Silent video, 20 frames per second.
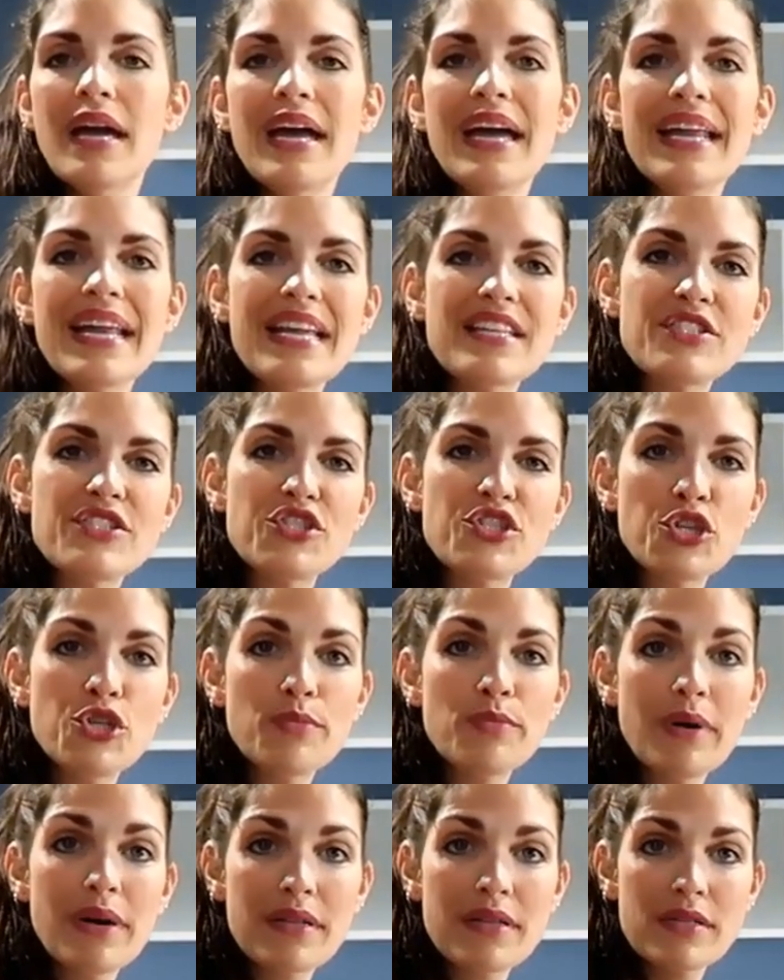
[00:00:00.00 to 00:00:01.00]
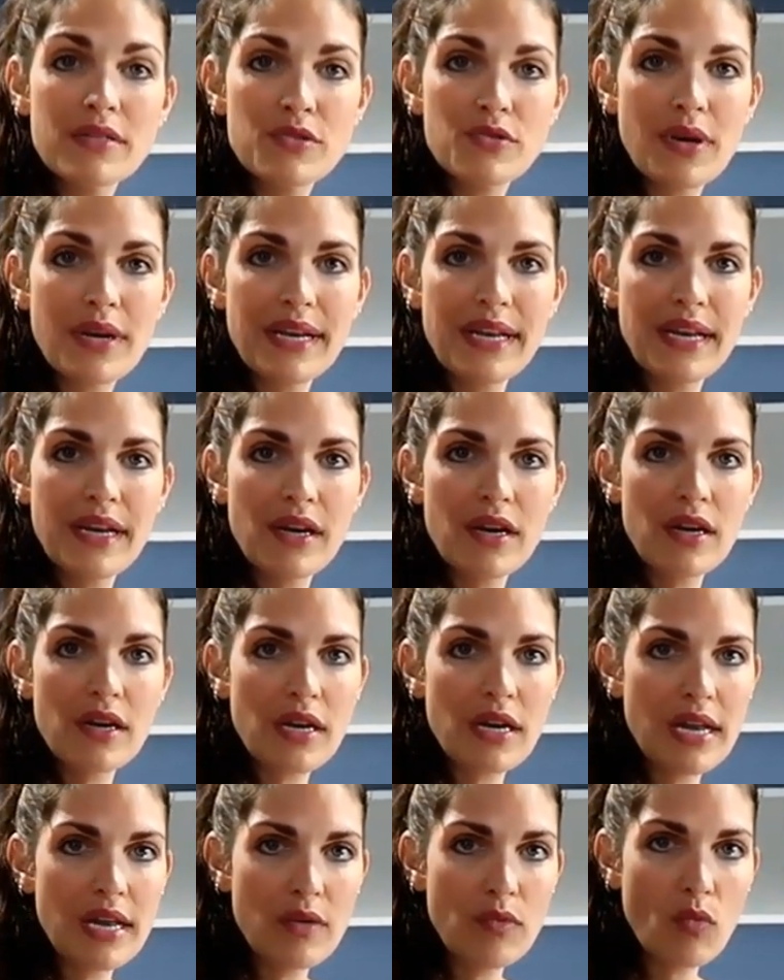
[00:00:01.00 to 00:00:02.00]
It has two buttons right
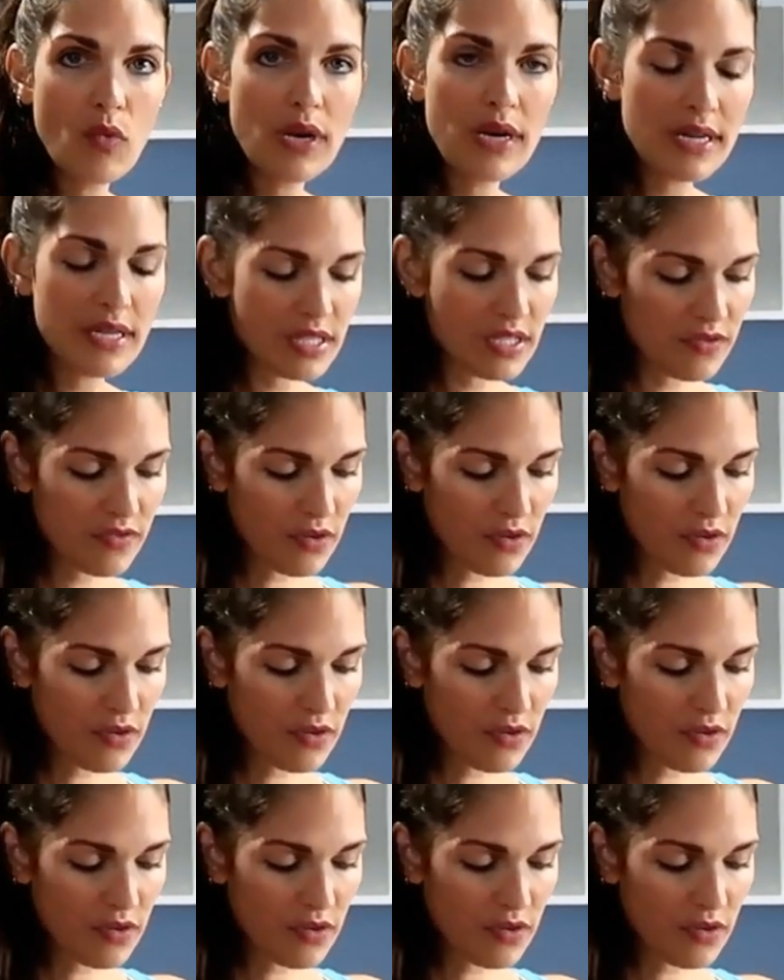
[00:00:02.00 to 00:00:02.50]
here, and one is